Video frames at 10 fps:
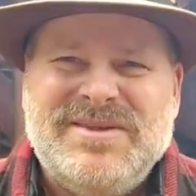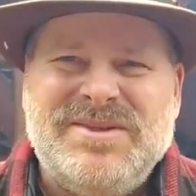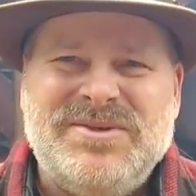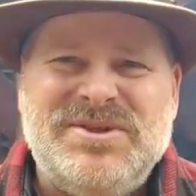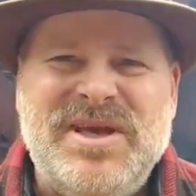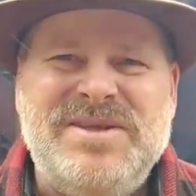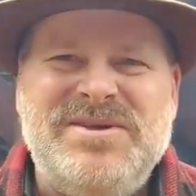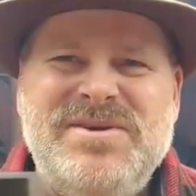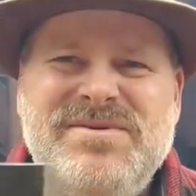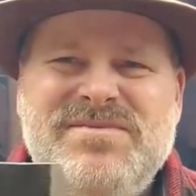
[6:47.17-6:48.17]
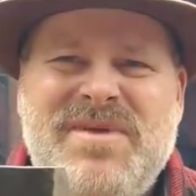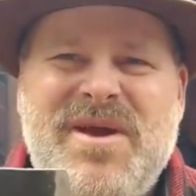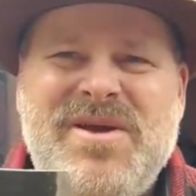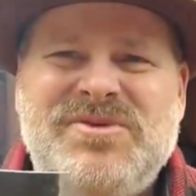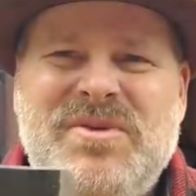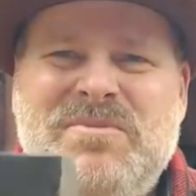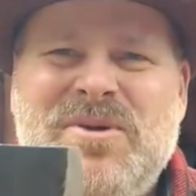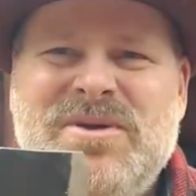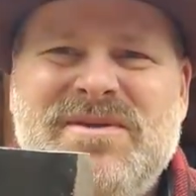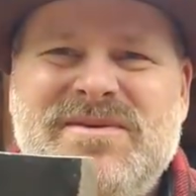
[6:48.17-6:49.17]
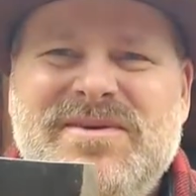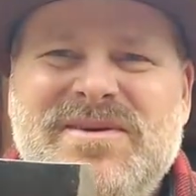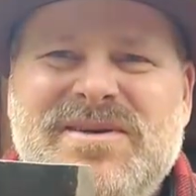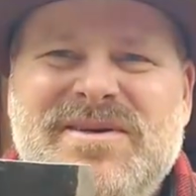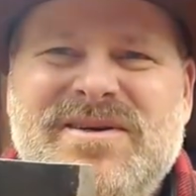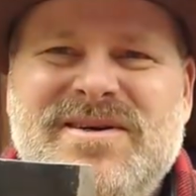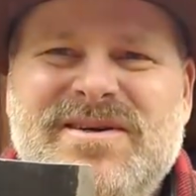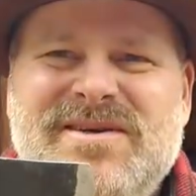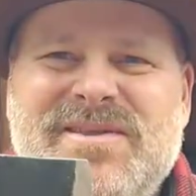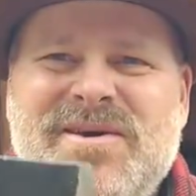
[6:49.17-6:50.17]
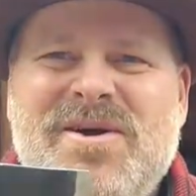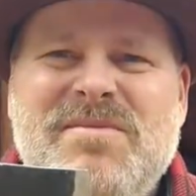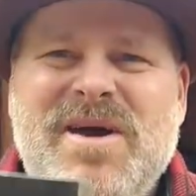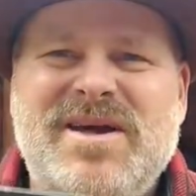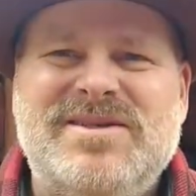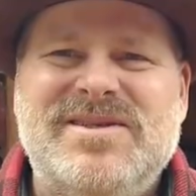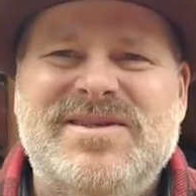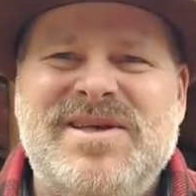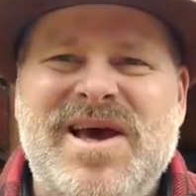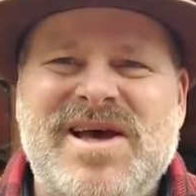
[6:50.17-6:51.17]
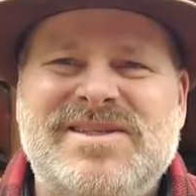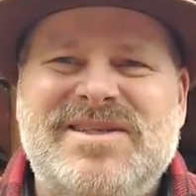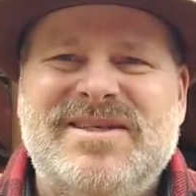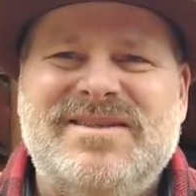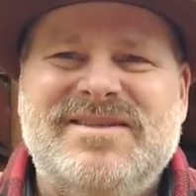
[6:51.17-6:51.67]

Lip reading: So stay tuned as we put the Almike to the test.